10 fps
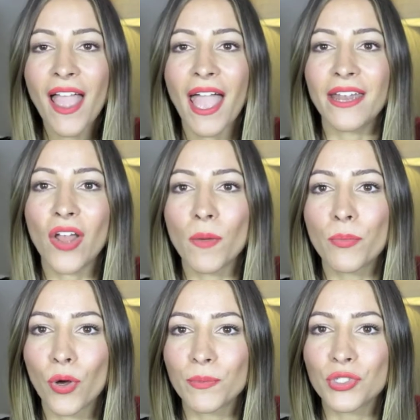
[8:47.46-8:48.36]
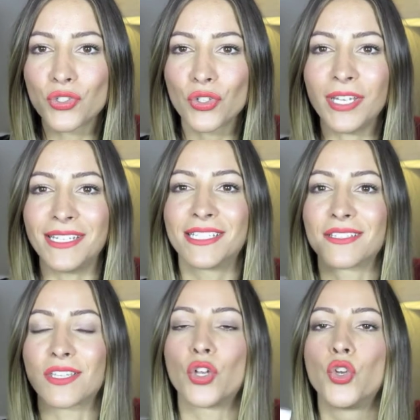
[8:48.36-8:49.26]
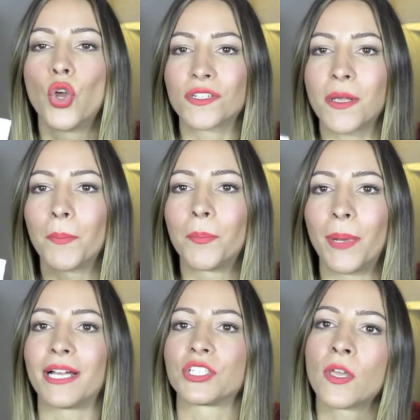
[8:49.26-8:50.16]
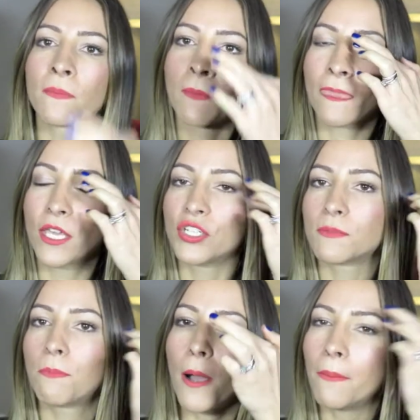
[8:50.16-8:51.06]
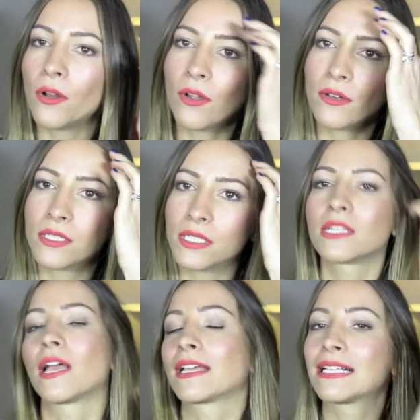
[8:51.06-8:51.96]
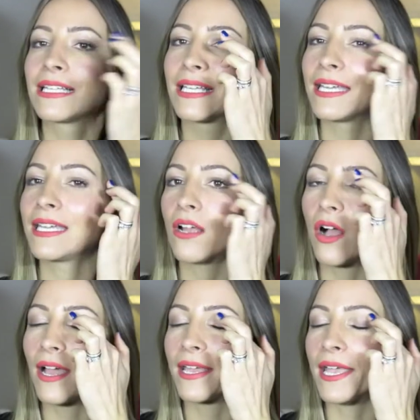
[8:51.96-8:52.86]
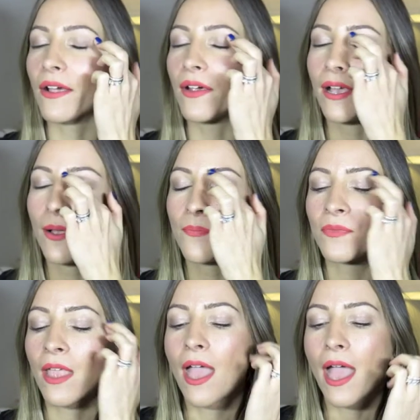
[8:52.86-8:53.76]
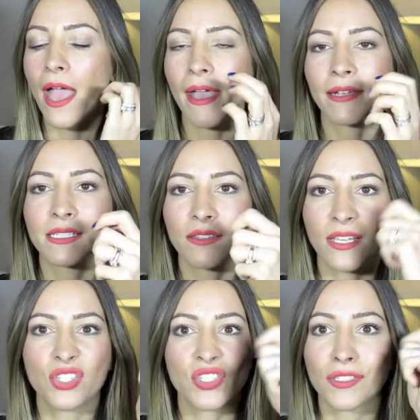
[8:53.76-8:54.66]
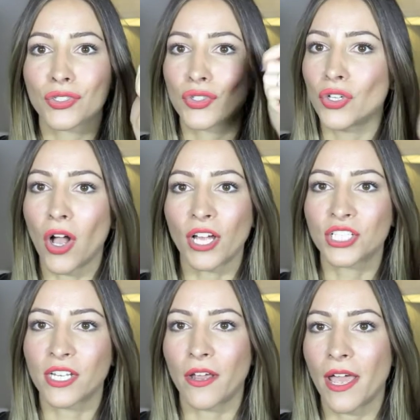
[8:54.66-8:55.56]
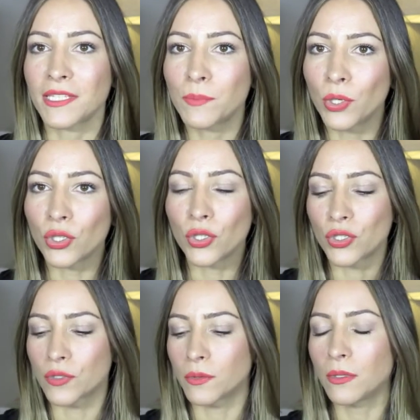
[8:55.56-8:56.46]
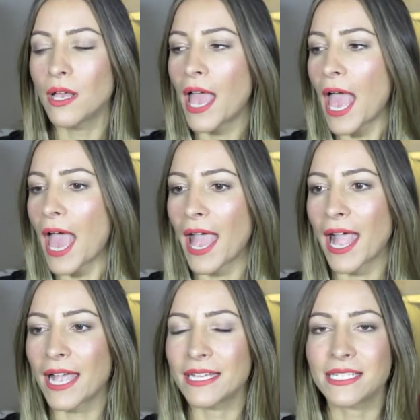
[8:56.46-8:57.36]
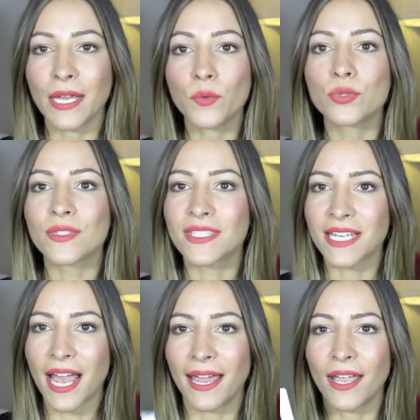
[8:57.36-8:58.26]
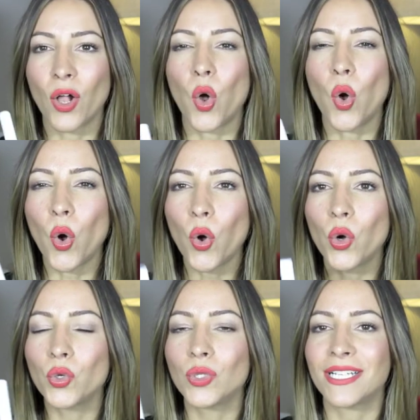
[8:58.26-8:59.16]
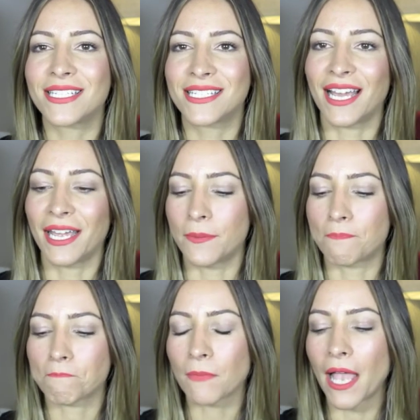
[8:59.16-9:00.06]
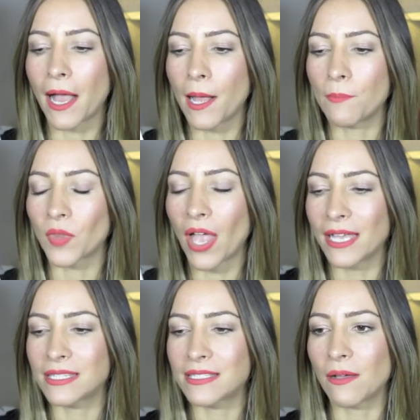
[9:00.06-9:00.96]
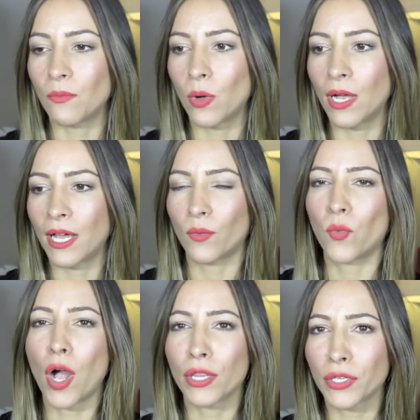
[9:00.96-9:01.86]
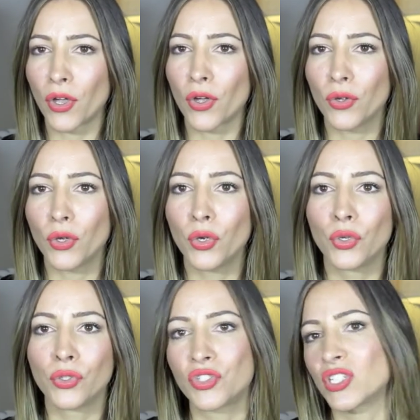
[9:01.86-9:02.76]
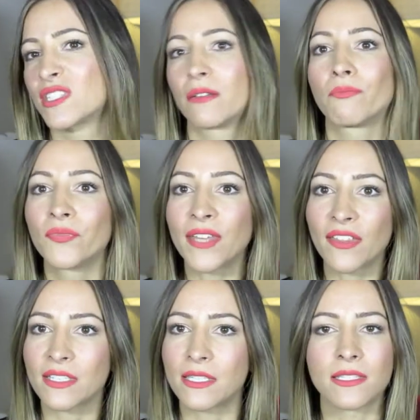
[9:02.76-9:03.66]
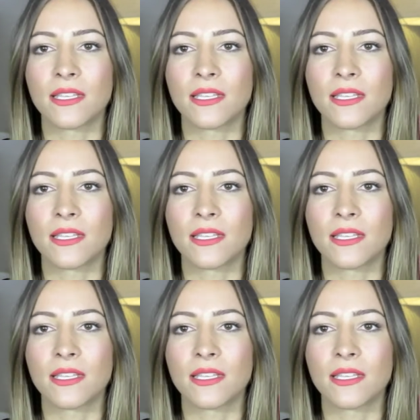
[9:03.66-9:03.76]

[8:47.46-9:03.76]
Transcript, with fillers: and I promise you it does not budge you just pop it on to like clean eye area and then just do eyeshadow as per usual and it will stay all day. Um, I had someone a while ago who just said nothing sits